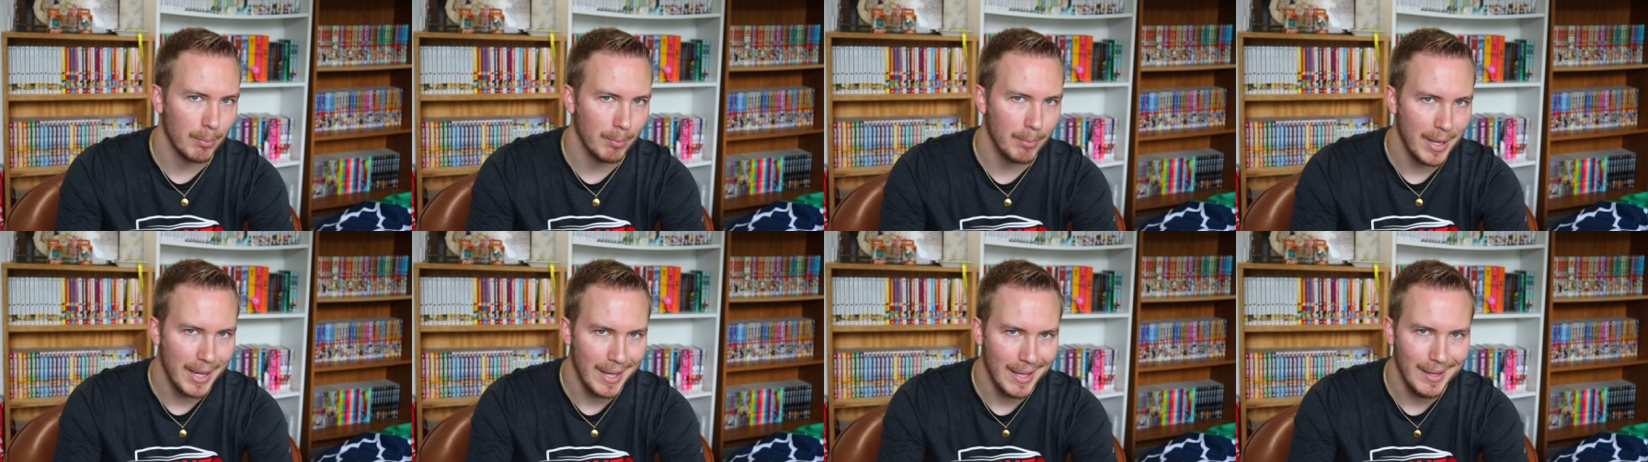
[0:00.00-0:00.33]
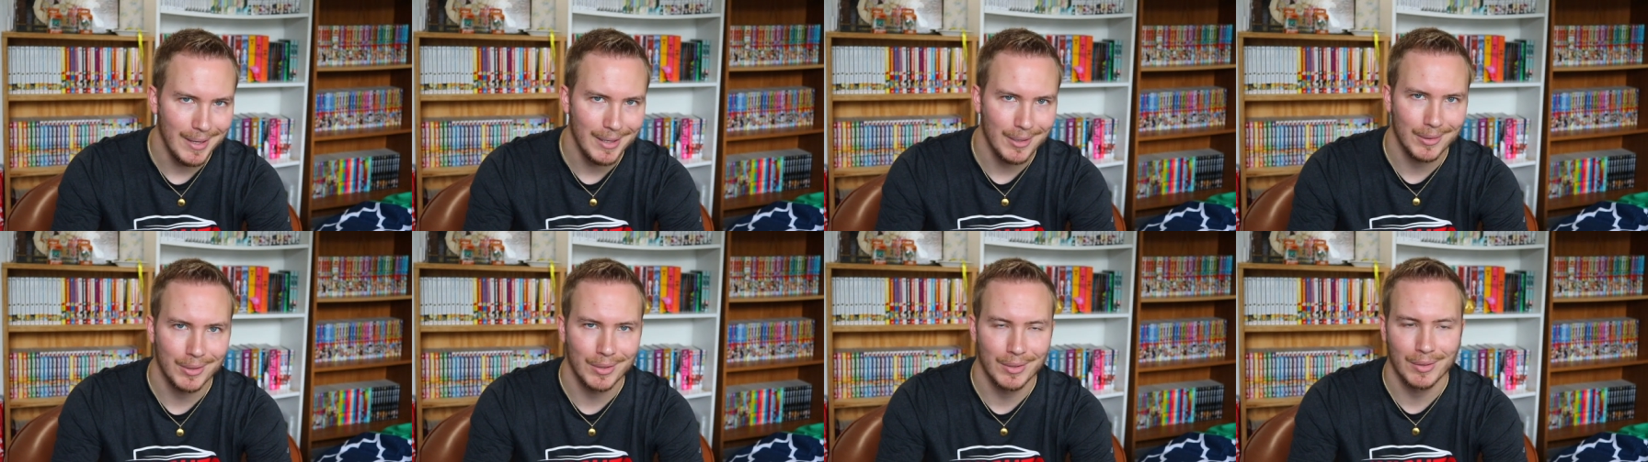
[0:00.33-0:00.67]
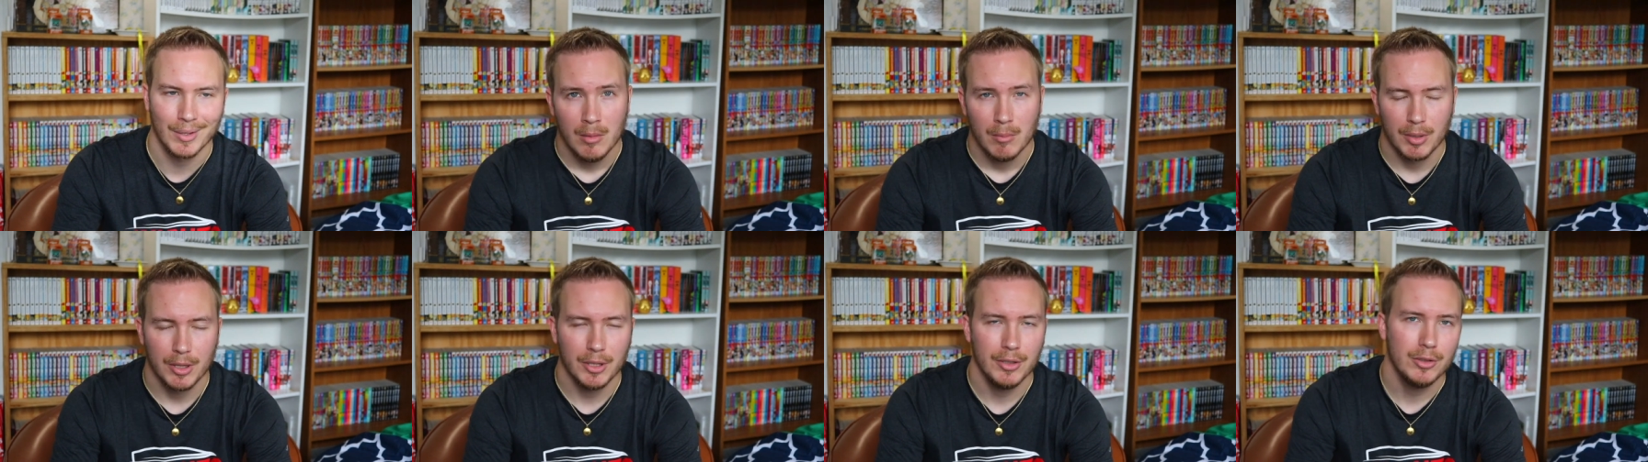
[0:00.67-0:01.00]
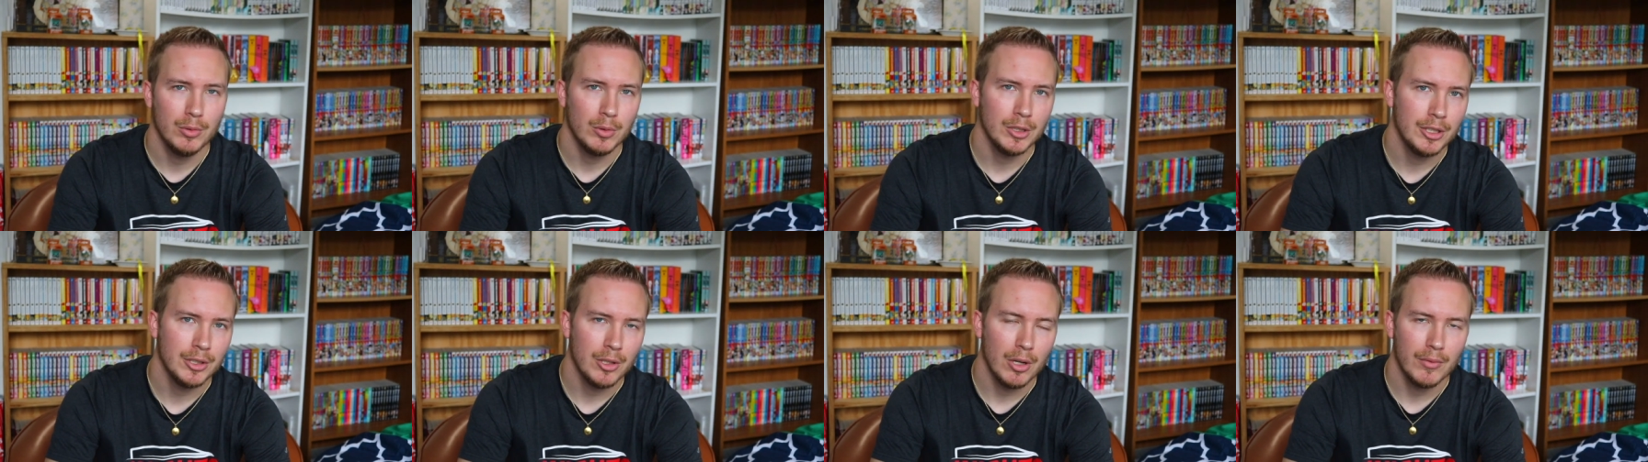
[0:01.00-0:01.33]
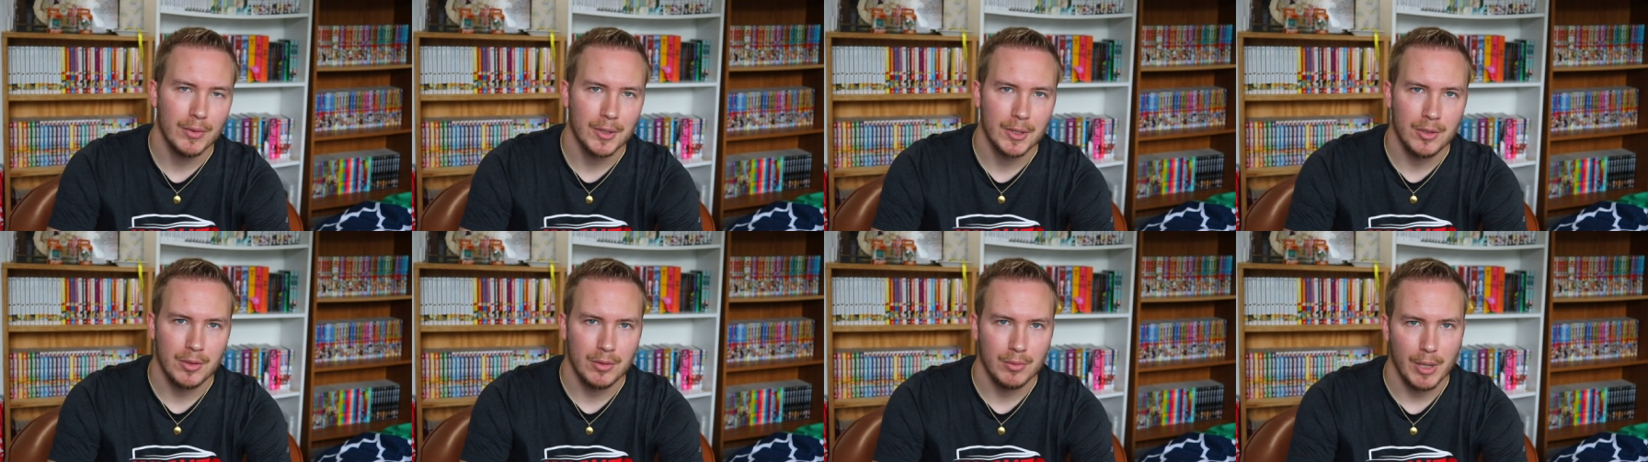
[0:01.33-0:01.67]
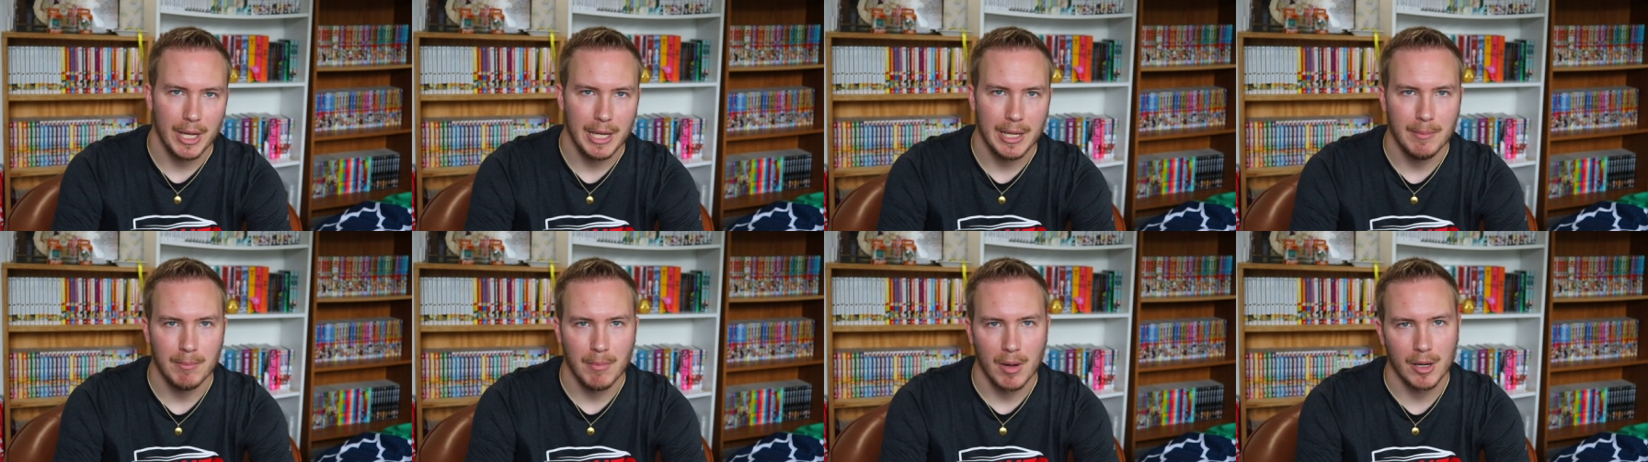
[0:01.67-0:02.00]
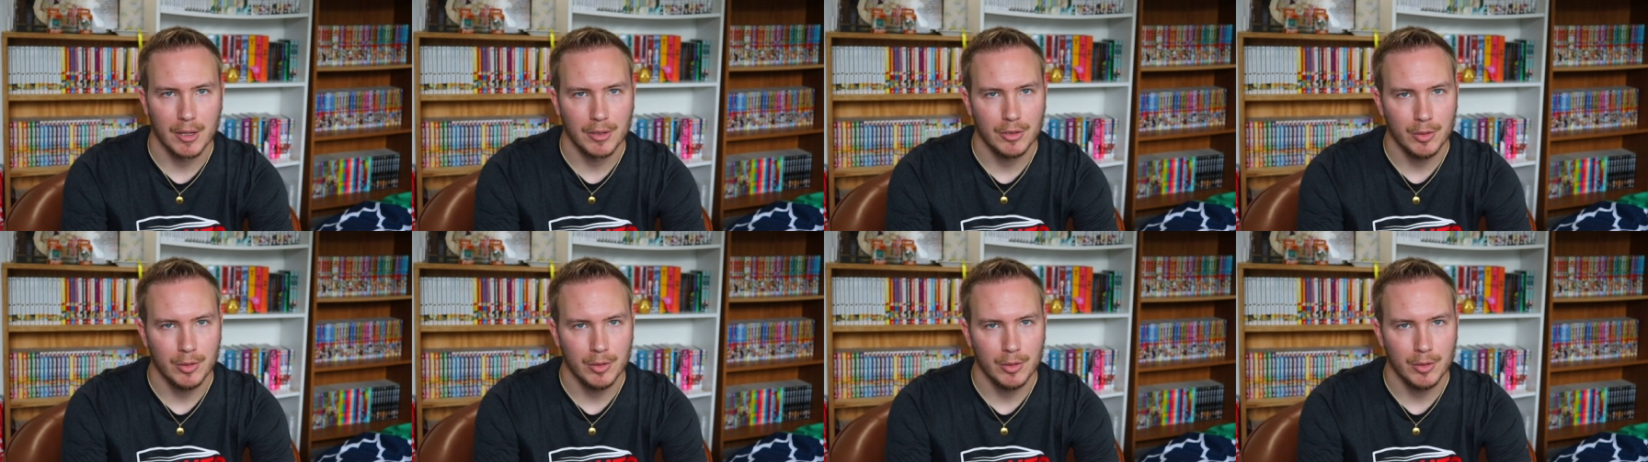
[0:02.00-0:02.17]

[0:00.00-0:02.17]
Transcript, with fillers: pace. But then switching over to a manga